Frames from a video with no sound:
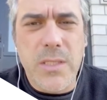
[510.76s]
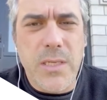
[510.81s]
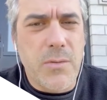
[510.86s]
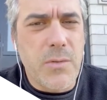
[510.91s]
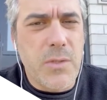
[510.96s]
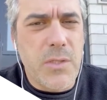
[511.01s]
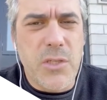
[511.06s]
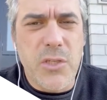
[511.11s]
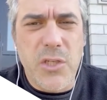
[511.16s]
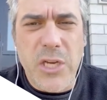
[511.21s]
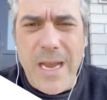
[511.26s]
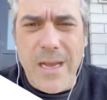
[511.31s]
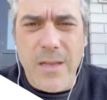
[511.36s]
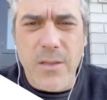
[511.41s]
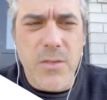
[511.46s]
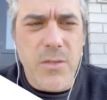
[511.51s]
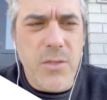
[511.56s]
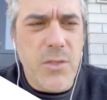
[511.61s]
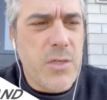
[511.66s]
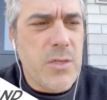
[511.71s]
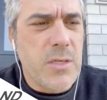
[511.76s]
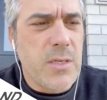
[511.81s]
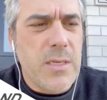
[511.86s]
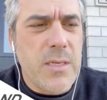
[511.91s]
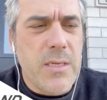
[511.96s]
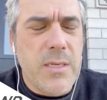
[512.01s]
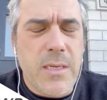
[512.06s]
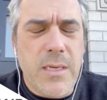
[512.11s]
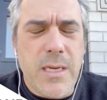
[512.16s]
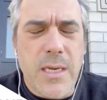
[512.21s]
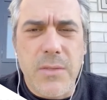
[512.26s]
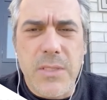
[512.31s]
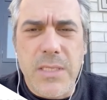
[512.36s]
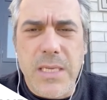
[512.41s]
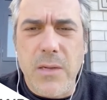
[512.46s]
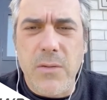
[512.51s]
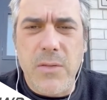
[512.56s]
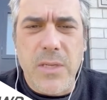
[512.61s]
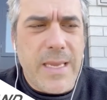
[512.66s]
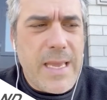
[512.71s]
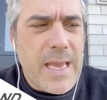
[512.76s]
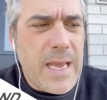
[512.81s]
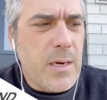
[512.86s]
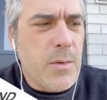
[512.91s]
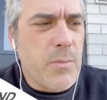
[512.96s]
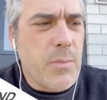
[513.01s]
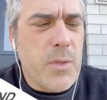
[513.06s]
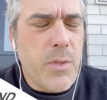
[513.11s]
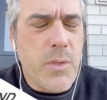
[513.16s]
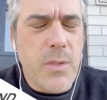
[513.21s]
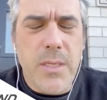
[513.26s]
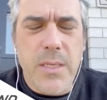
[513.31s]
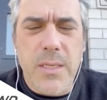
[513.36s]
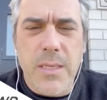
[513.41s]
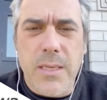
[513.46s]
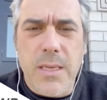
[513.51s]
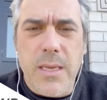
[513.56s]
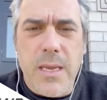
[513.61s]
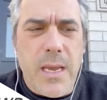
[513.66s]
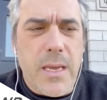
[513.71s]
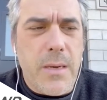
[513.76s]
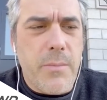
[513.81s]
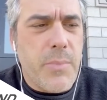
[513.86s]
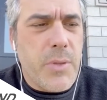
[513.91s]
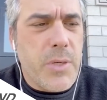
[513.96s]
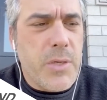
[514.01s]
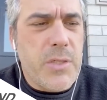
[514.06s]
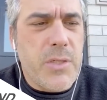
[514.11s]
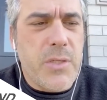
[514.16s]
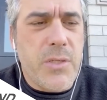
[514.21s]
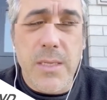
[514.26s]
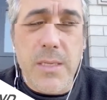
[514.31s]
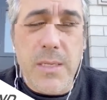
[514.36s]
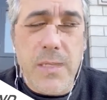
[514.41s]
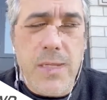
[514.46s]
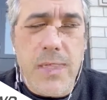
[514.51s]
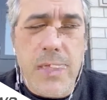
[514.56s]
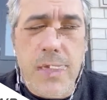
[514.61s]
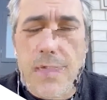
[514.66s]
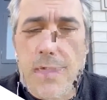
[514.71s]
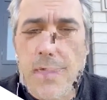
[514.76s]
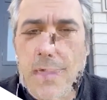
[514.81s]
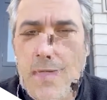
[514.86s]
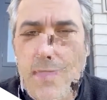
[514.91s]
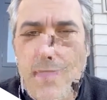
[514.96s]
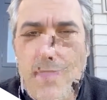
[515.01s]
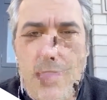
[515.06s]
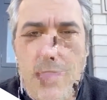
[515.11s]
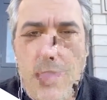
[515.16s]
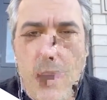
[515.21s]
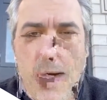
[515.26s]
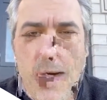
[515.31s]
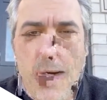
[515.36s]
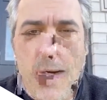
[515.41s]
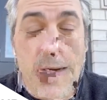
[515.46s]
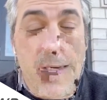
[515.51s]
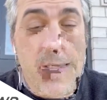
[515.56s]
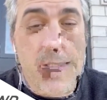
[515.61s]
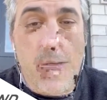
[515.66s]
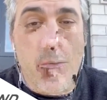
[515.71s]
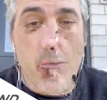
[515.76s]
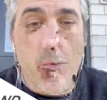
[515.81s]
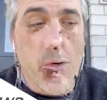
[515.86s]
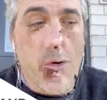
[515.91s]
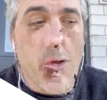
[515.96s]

I was challenged, I was held accountable and pushed to do things that honestly weren't